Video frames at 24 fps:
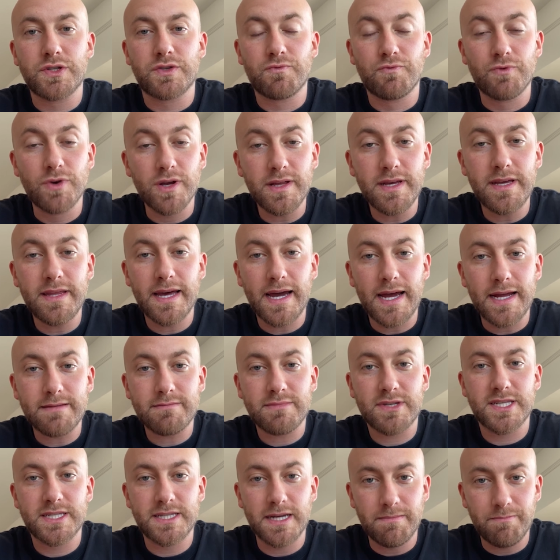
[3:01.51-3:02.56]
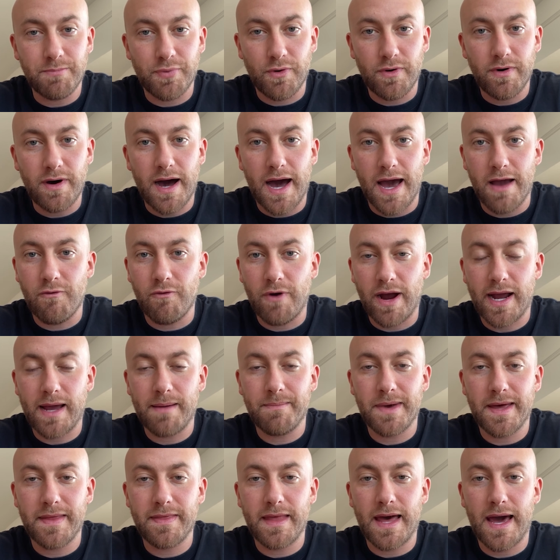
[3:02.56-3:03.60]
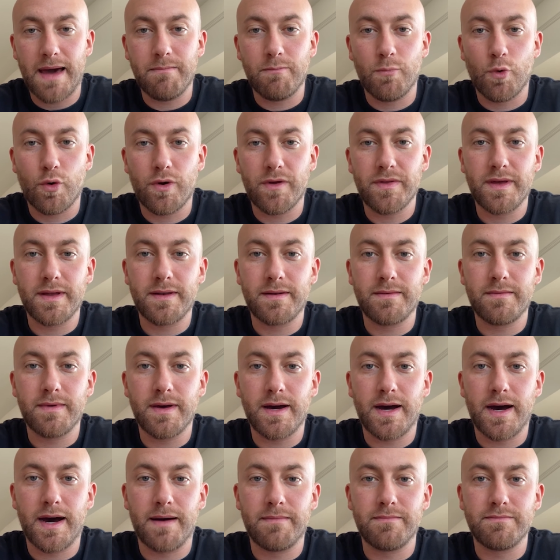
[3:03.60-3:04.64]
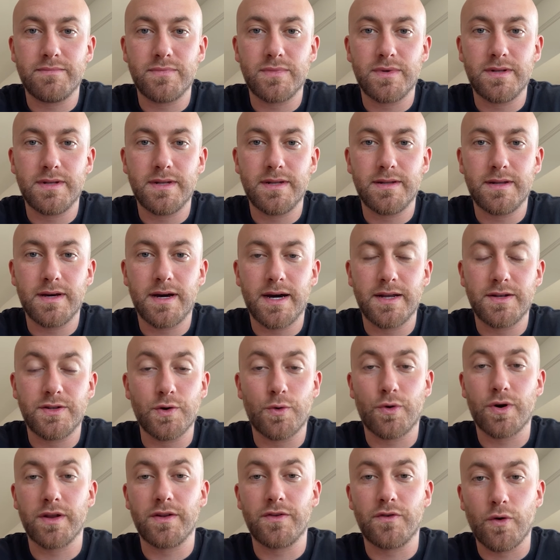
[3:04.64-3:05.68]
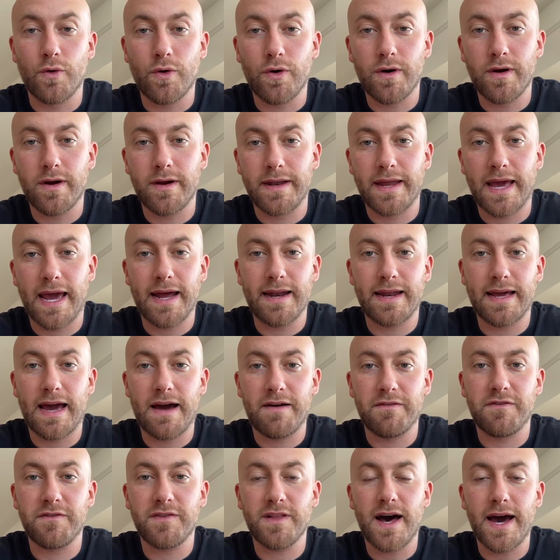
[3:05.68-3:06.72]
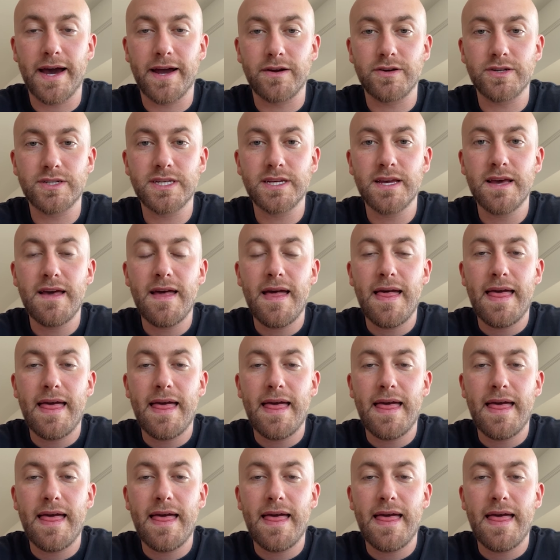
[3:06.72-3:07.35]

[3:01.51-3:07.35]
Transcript: it's really that simple. I recommend that more than door to door and handing out flyers.